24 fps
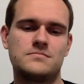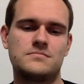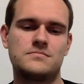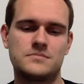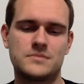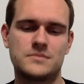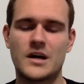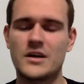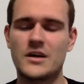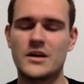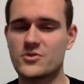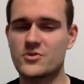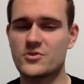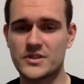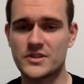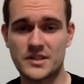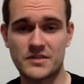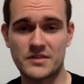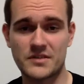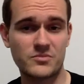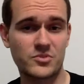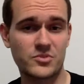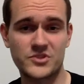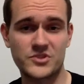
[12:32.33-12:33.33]
Android
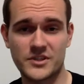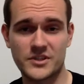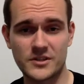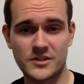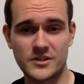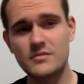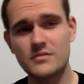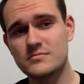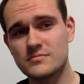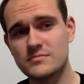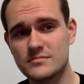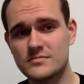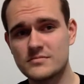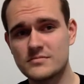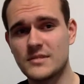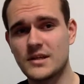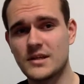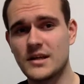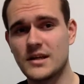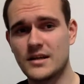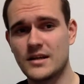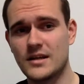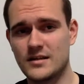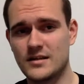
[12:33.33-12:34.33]
7.0,
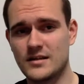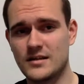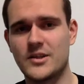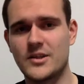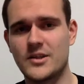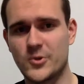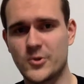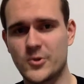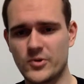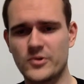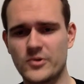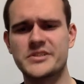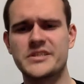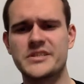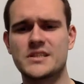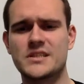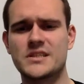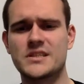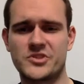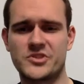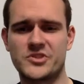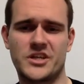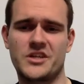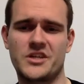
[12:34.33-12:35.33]
there you will see
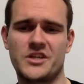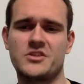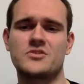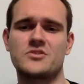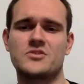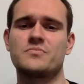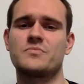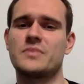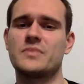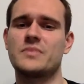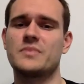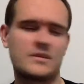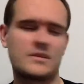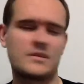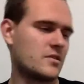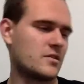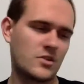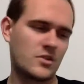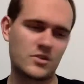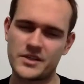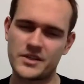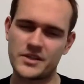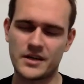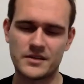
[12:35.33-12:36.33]
some changes, but
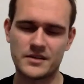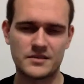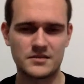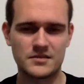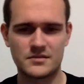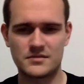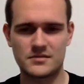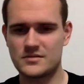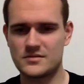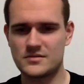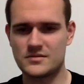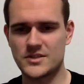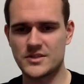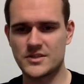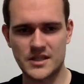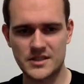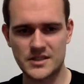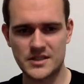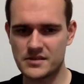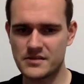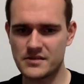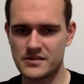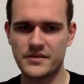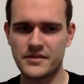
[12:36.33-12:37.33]
not yet.
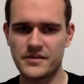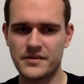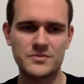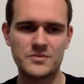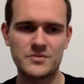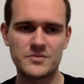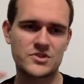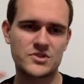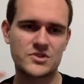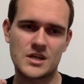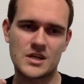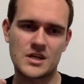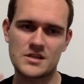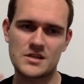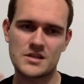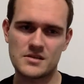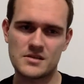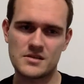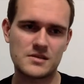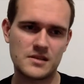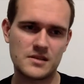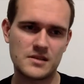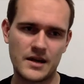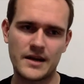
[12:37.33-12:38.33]
Just the themes,
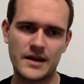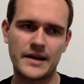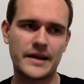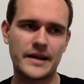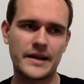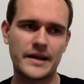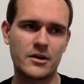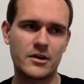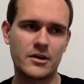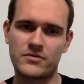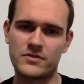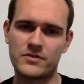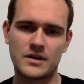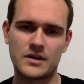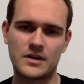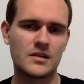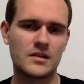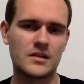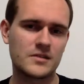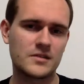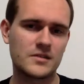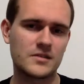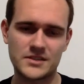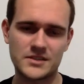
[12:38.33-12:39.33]
just the styling of
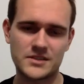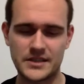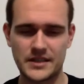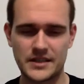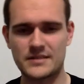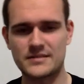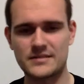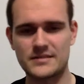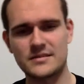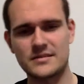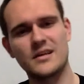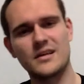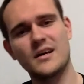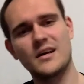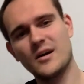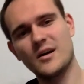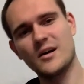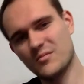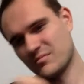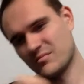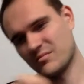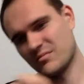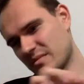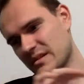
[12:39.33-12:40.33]
colors, yes.
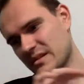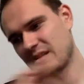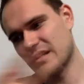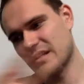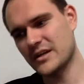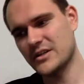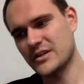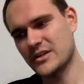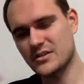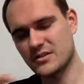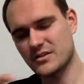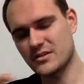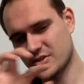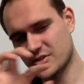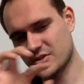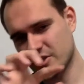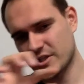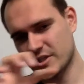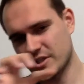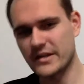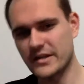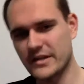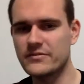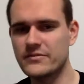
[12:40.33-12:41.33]
But the actual
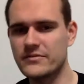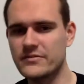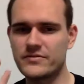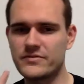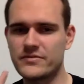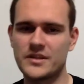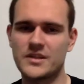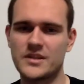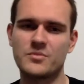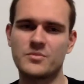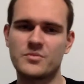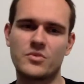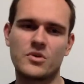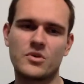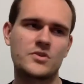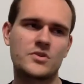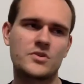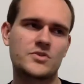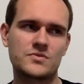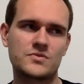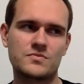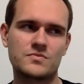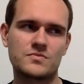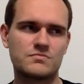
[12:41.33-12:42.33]
shelf and the
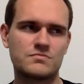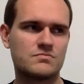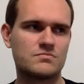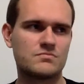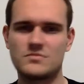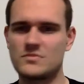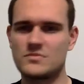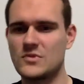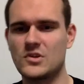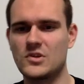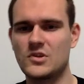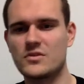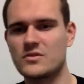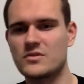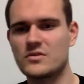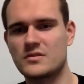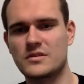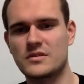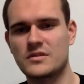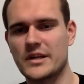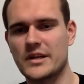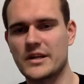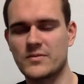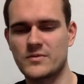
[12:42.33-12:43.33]
books,
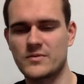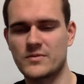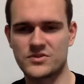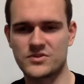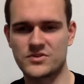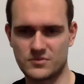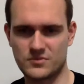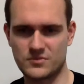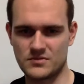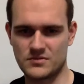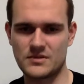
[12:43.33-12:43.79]
not anywhere soon.